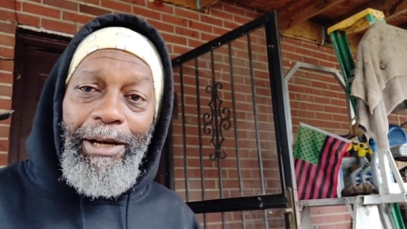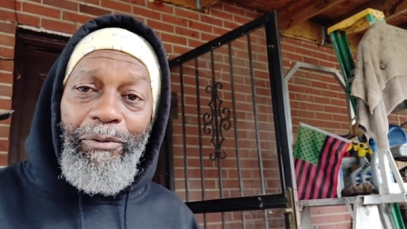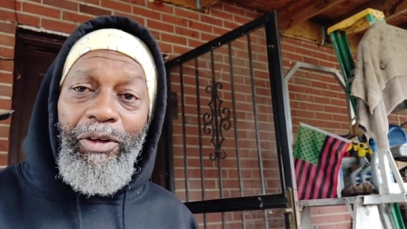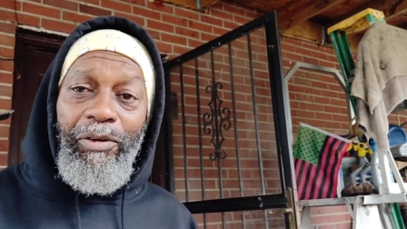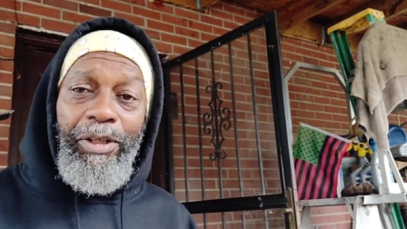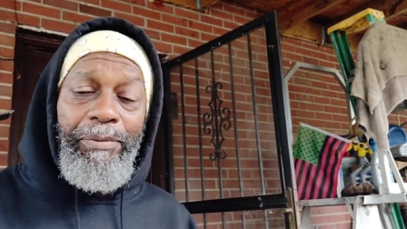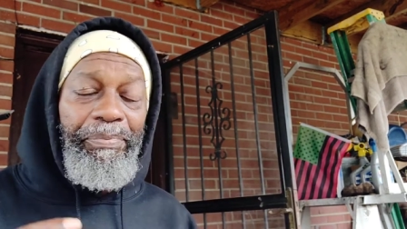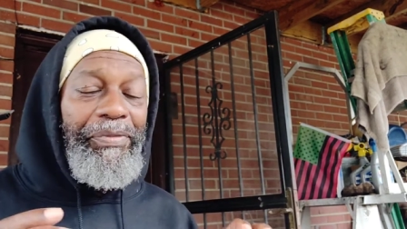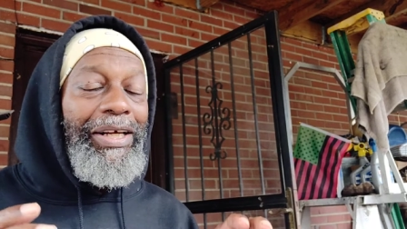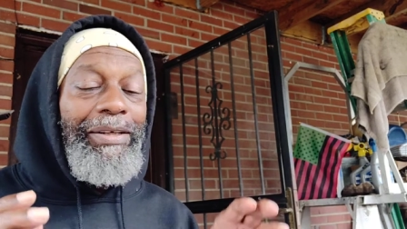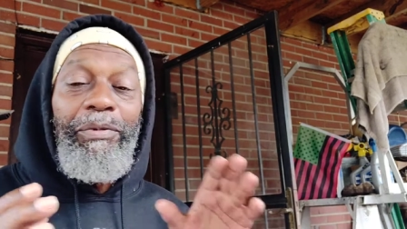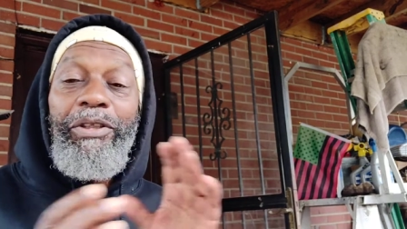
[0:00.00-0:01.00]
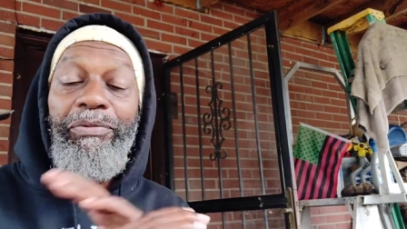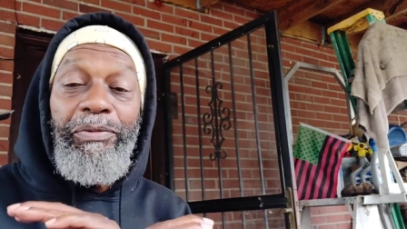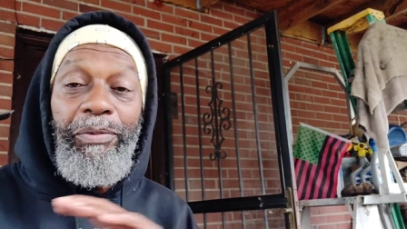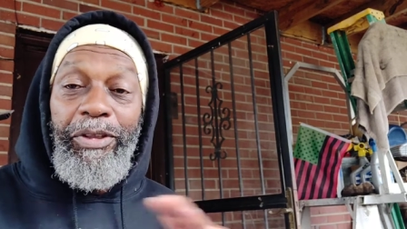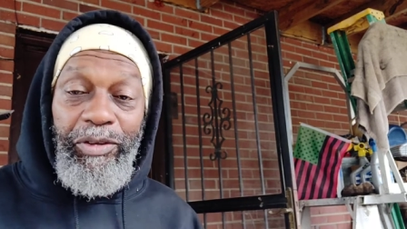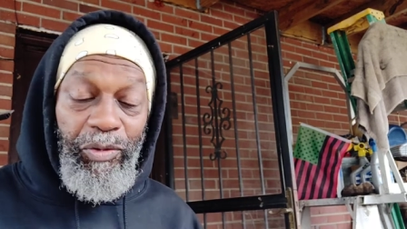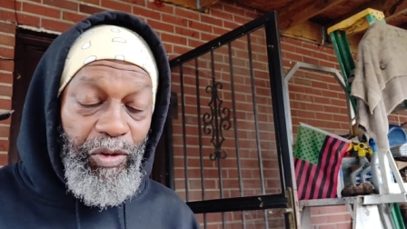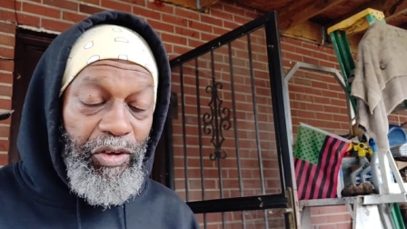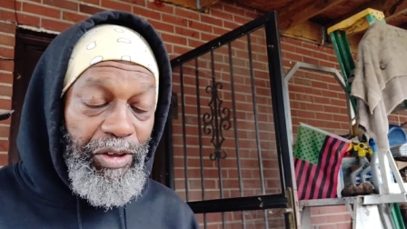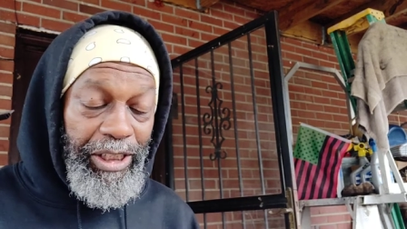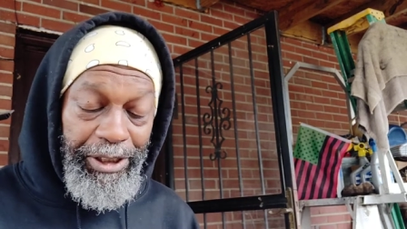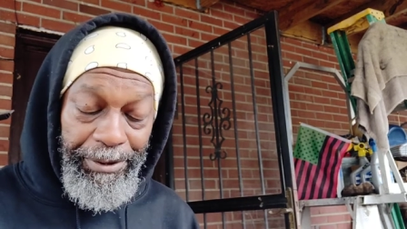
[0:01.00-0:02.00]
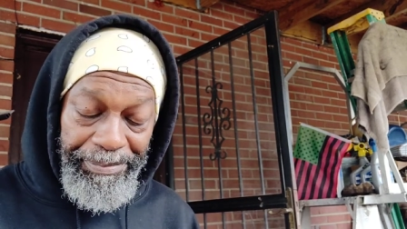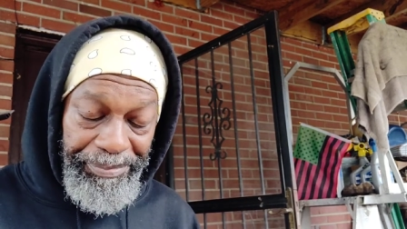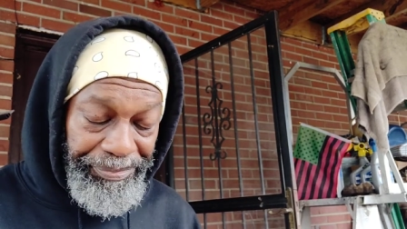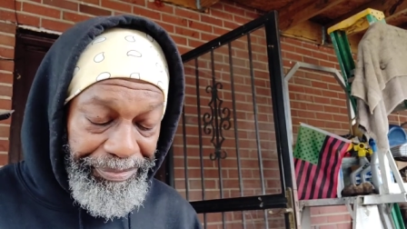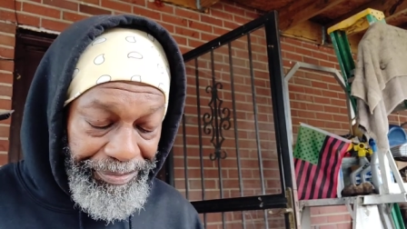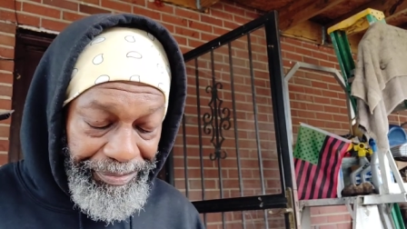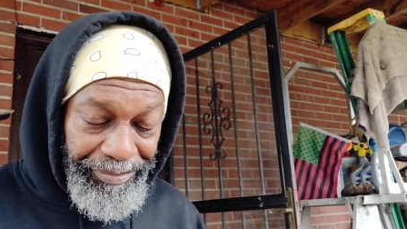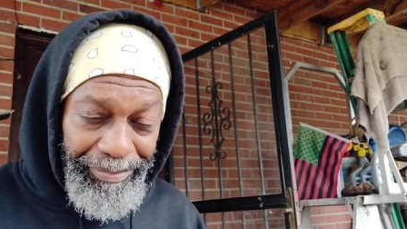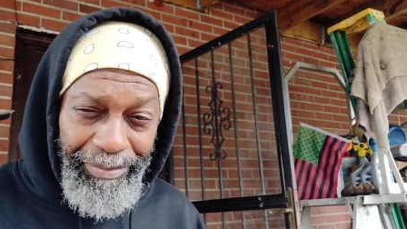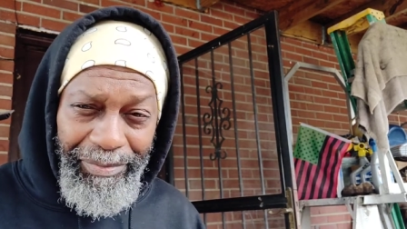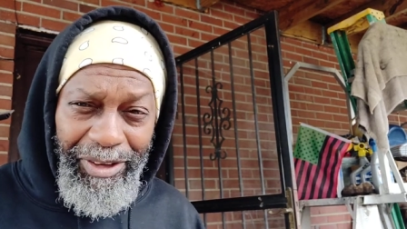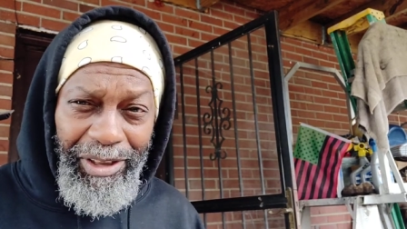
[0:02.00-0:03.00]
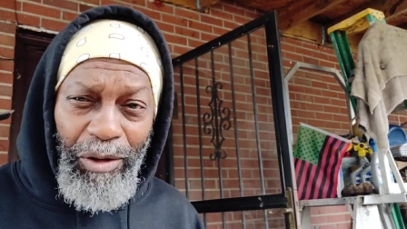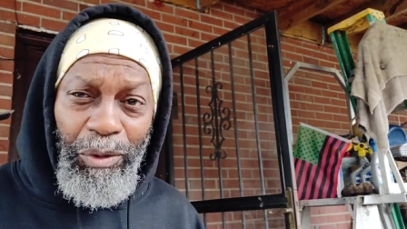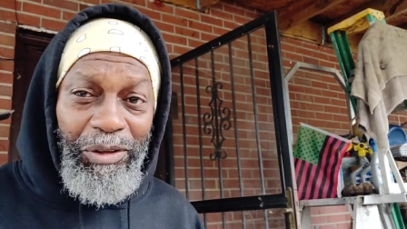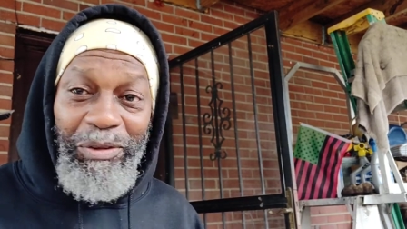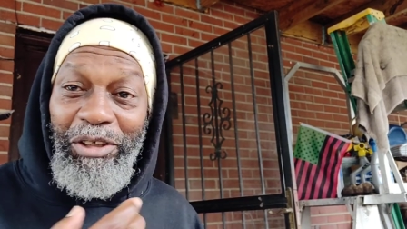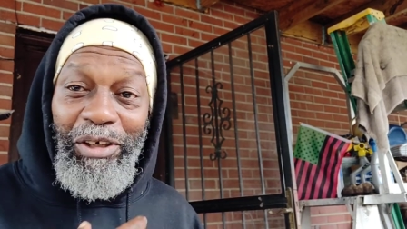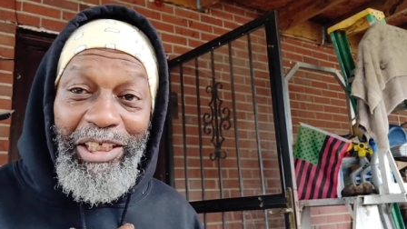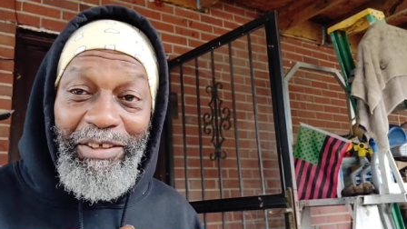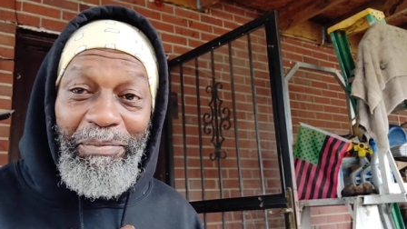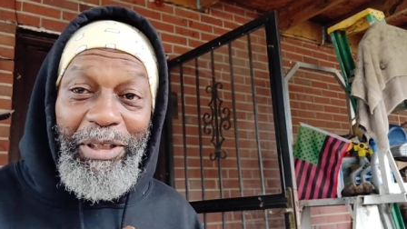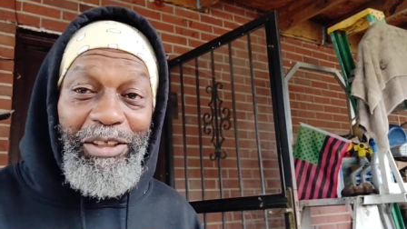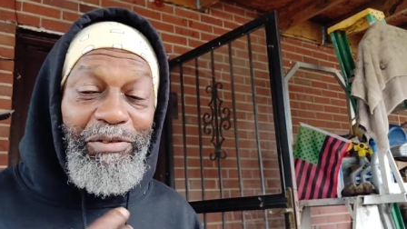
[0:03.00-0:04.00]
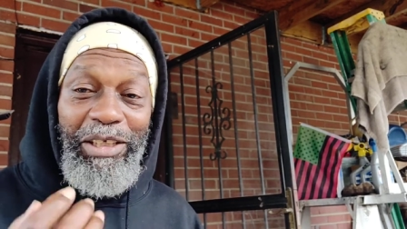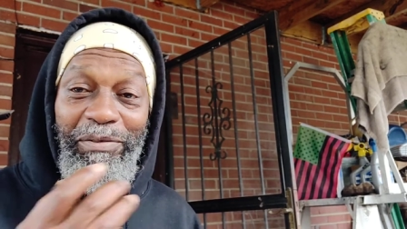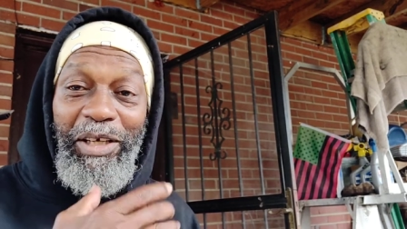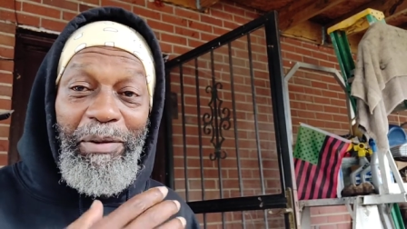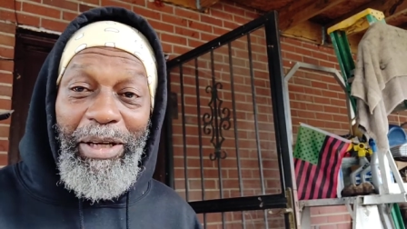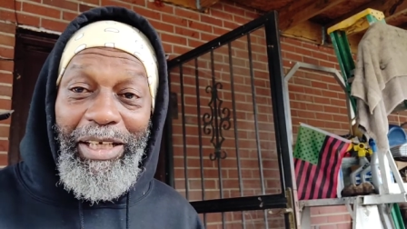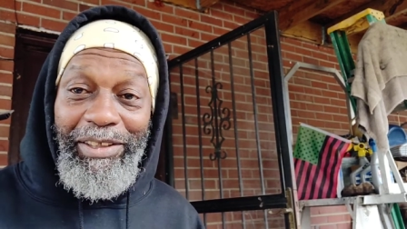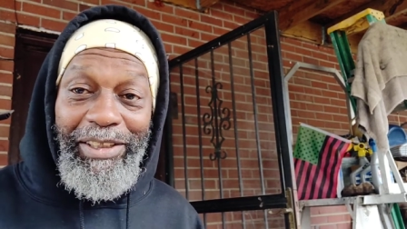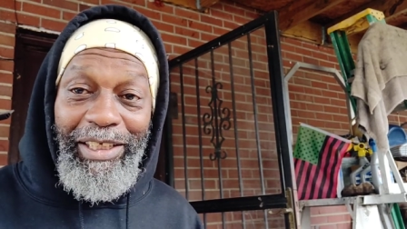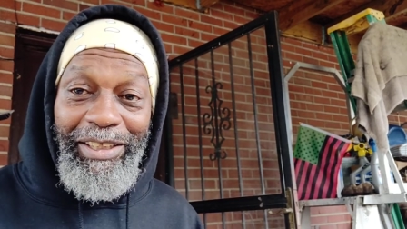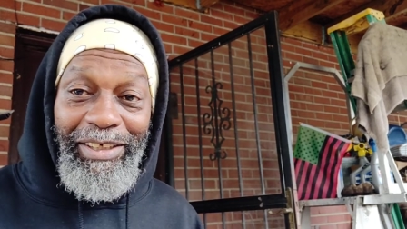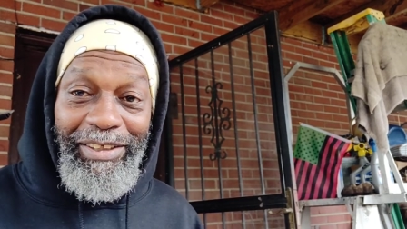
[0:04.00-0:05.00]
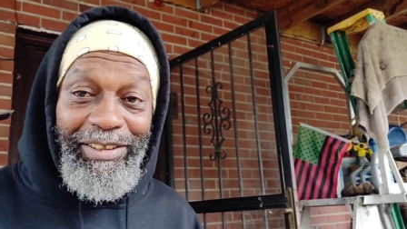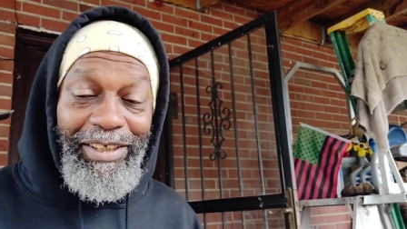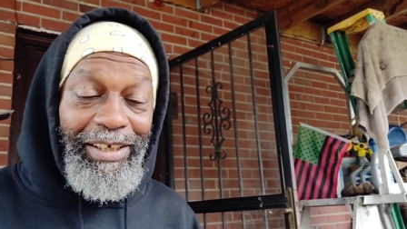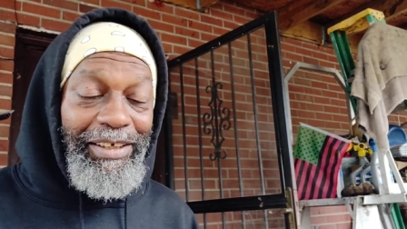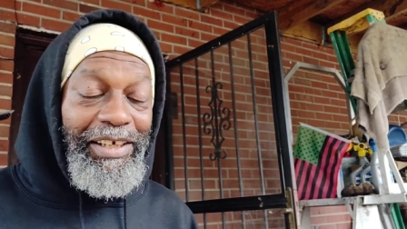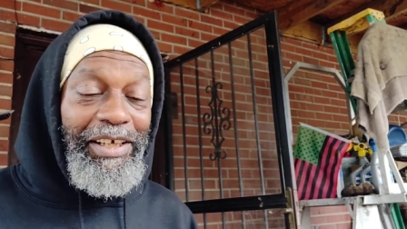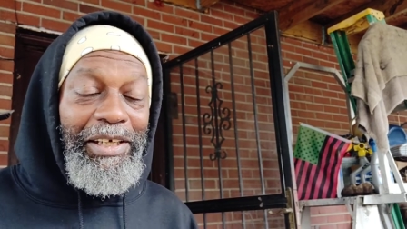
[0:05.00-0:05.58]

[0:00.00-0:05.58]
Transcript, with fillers: I would only it was it was crazy. It was it wasn't crazy for me. It's crazy for everybody else. They didn't understand.